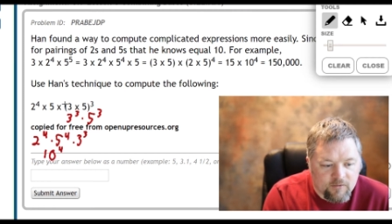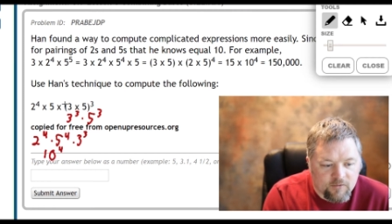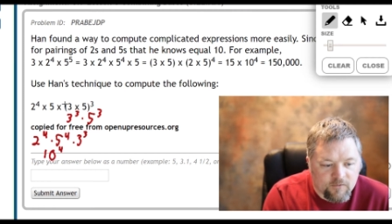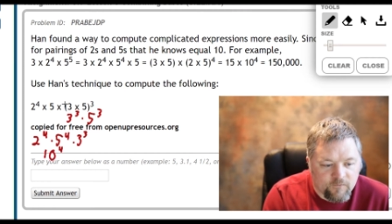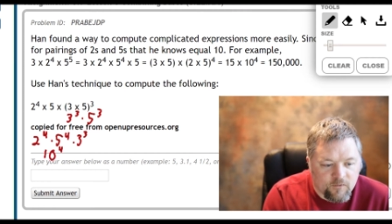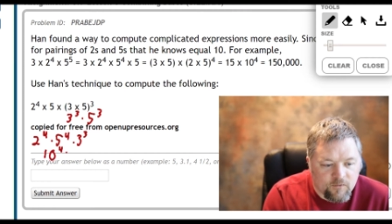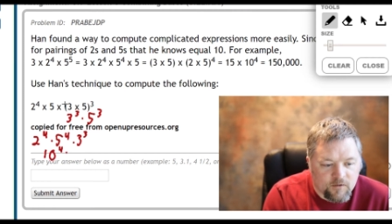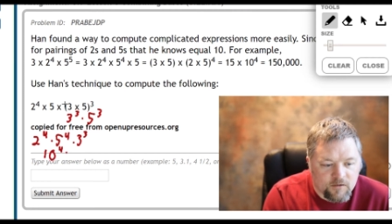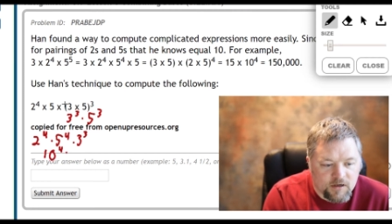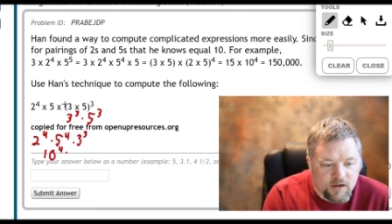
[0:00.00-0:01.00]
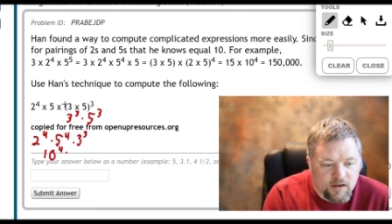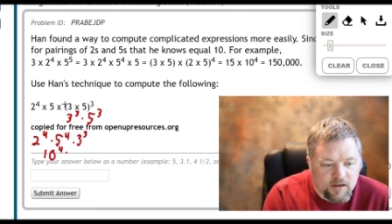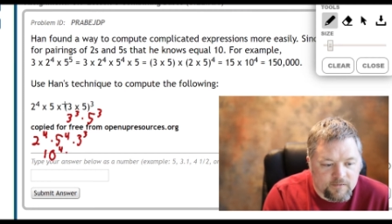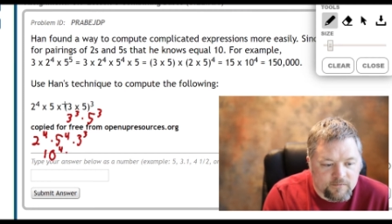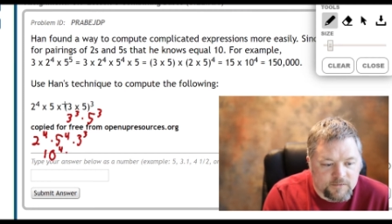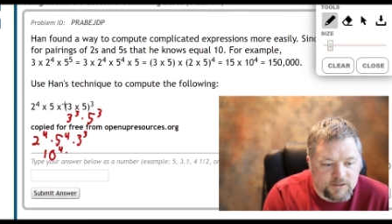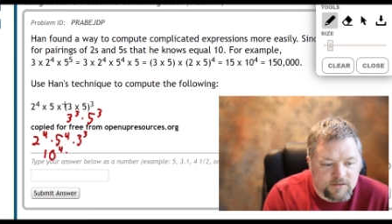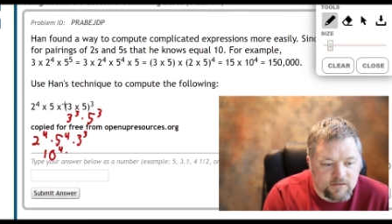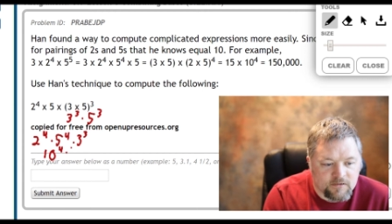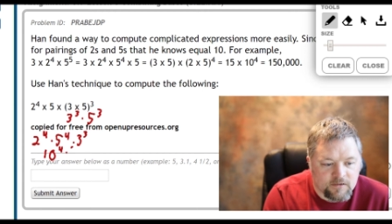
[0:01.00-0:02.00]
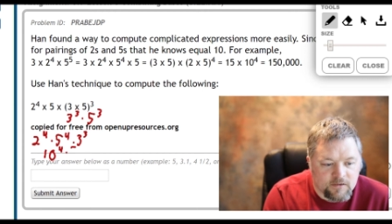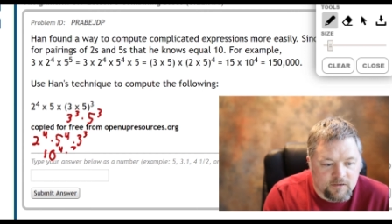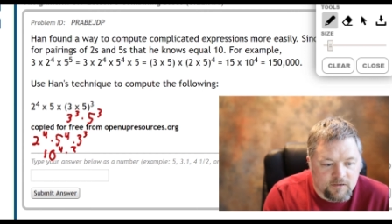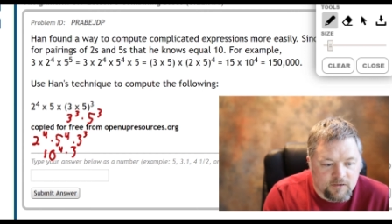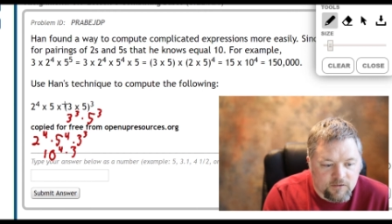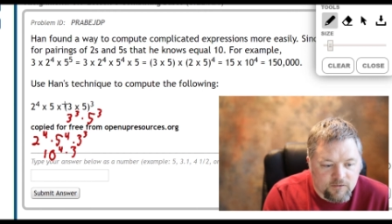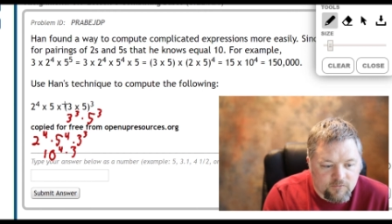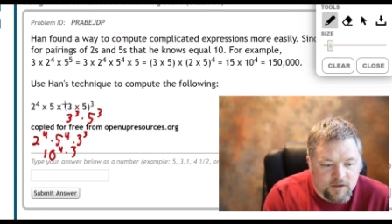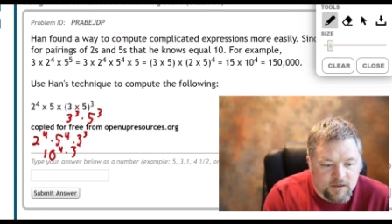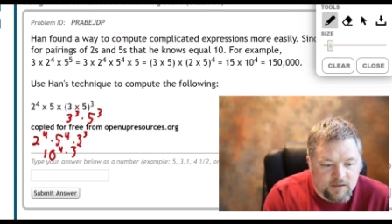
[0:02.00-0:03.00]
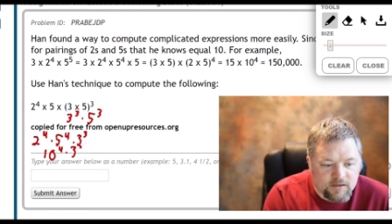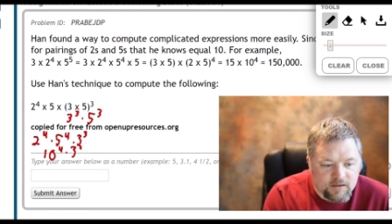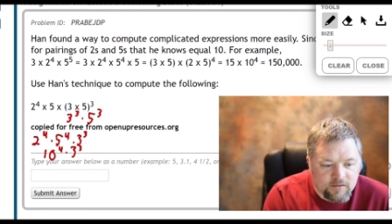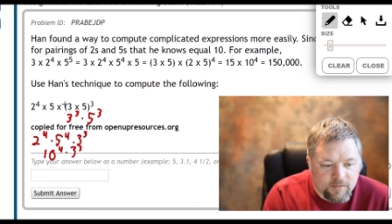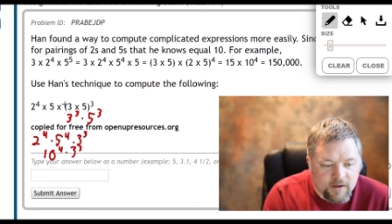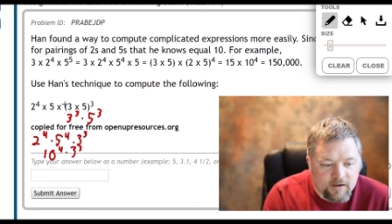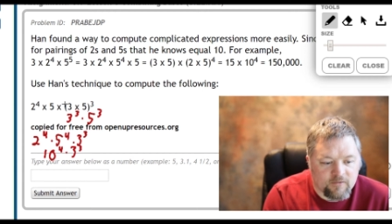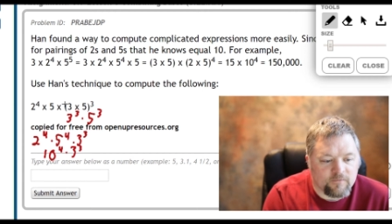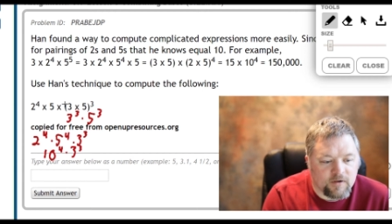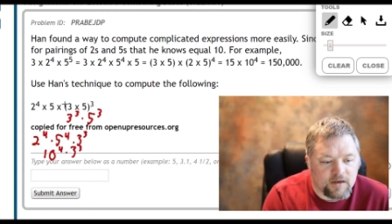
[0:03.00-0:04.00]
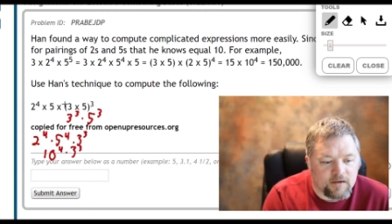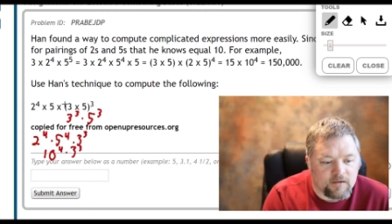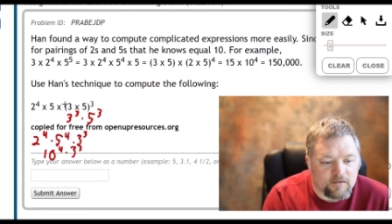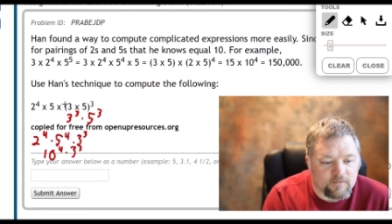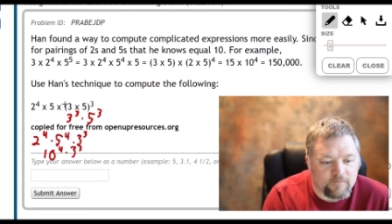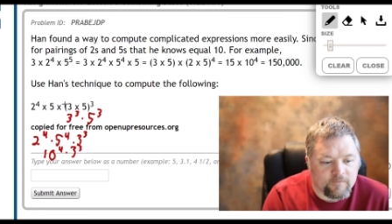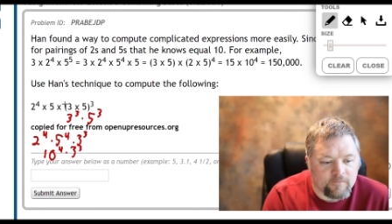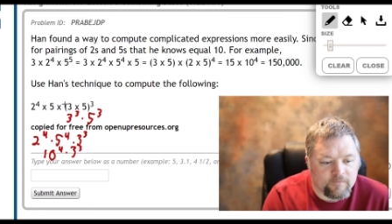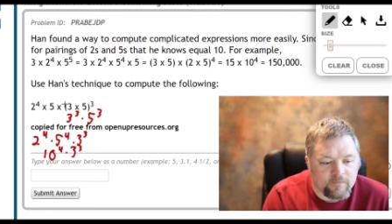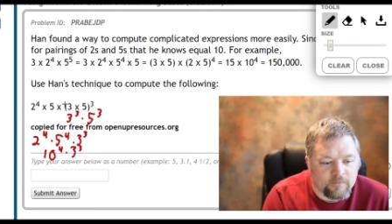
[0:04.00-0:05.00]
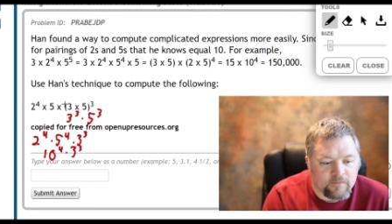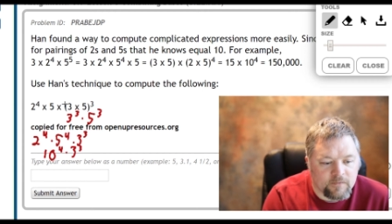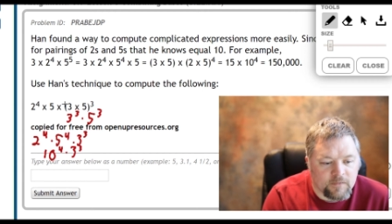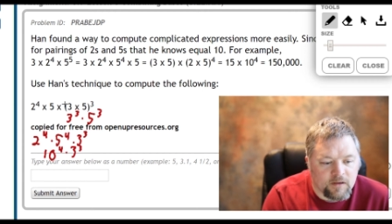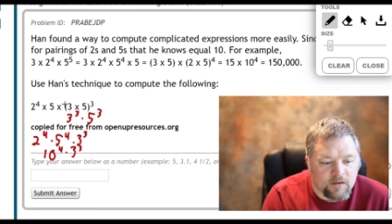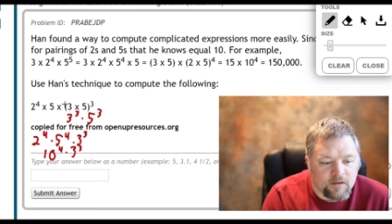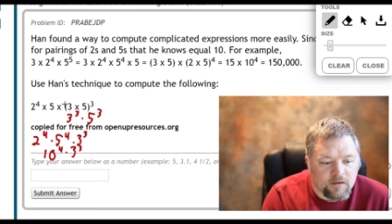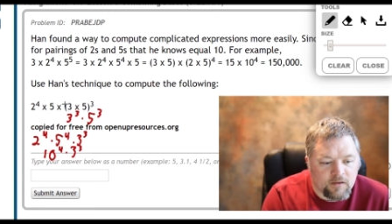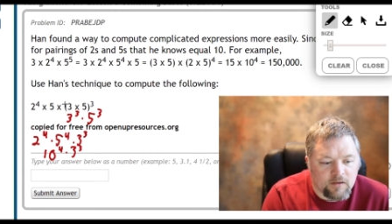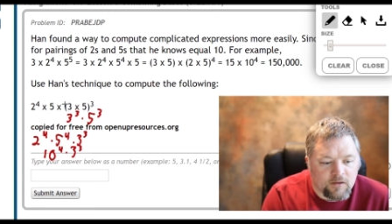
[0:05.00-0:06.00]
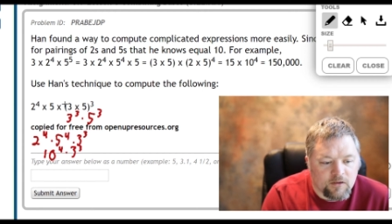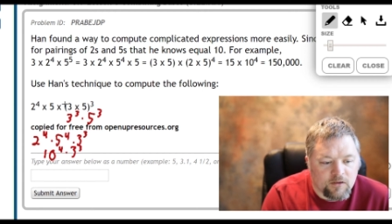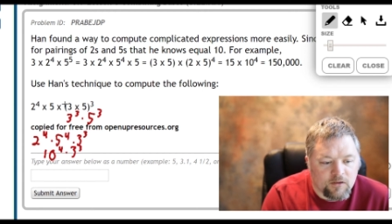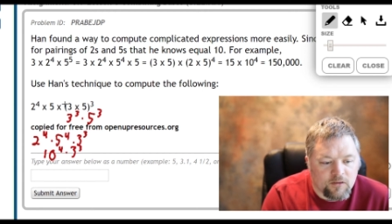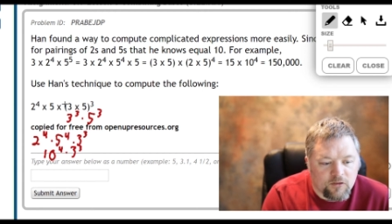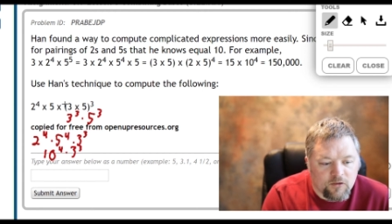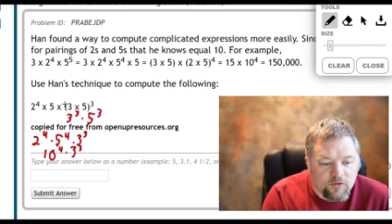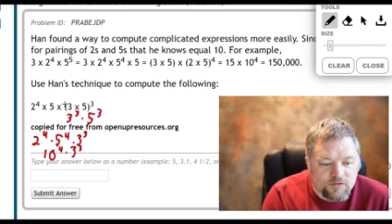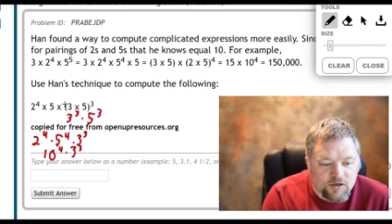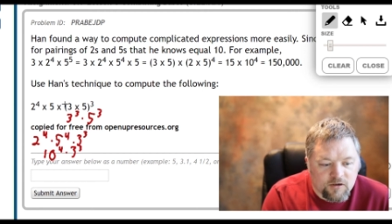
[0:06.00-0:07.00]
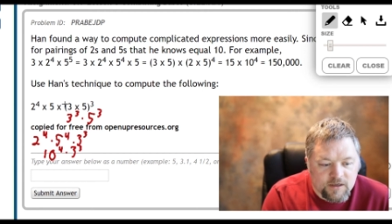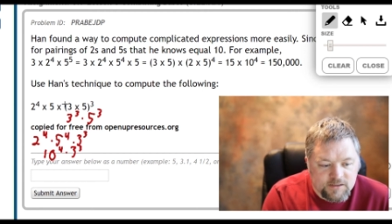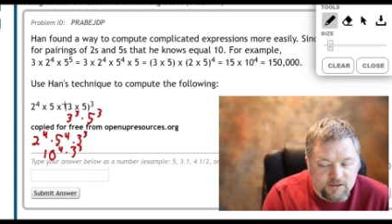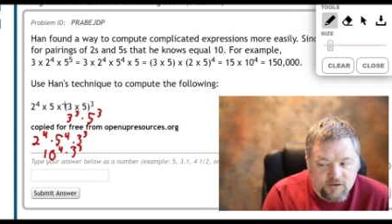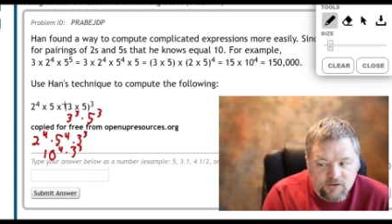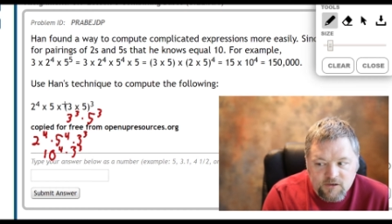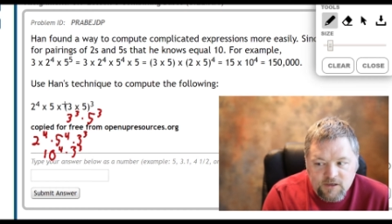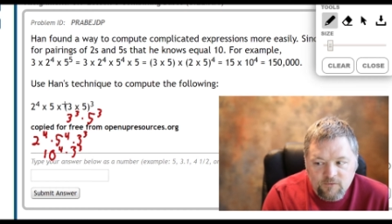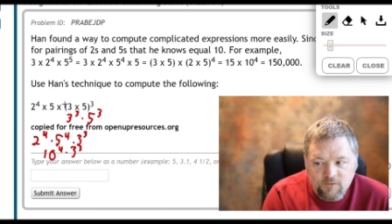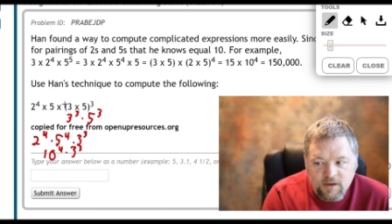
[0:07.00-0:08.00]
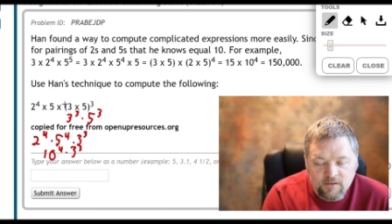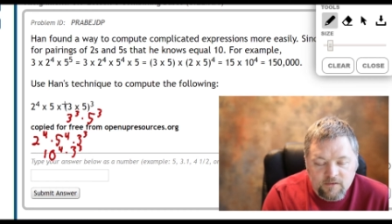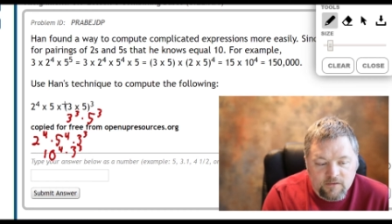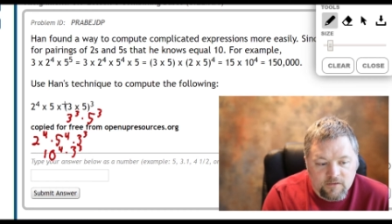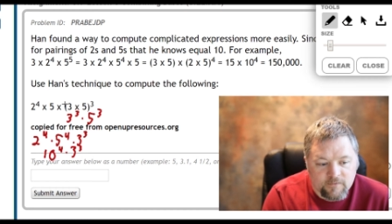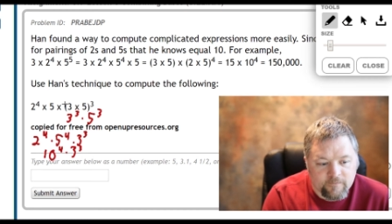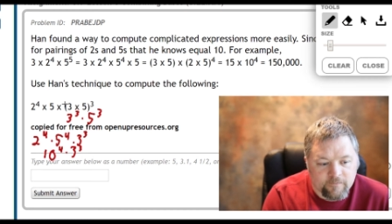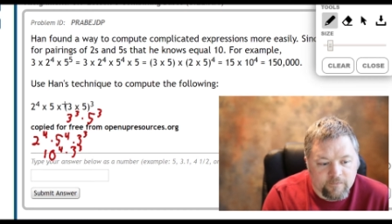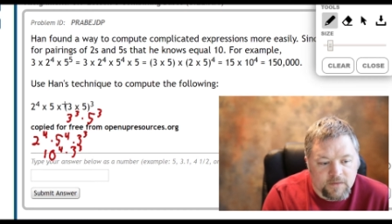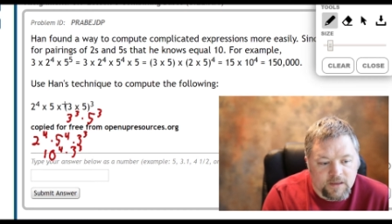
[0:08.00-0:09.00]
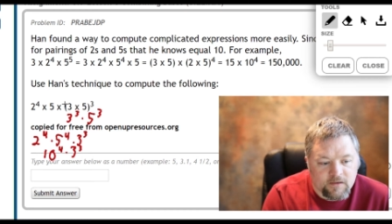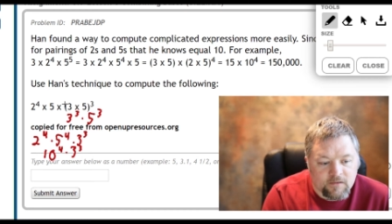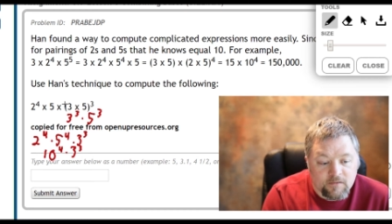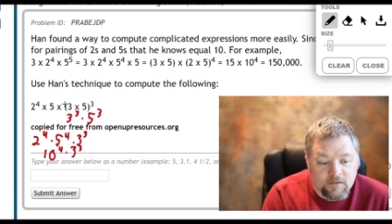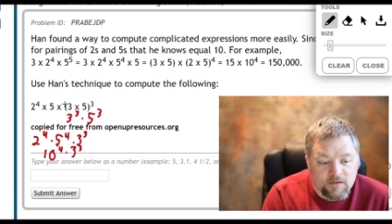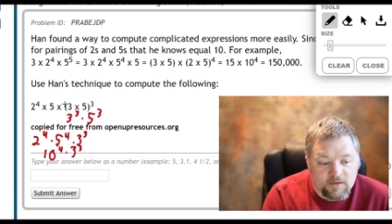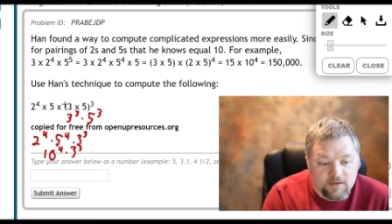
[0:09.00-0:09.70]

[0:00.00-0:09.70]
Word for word: I know that 2 to the 4 times 5 to the 4 is 10 to the power of 4 times 3 to the power of 3.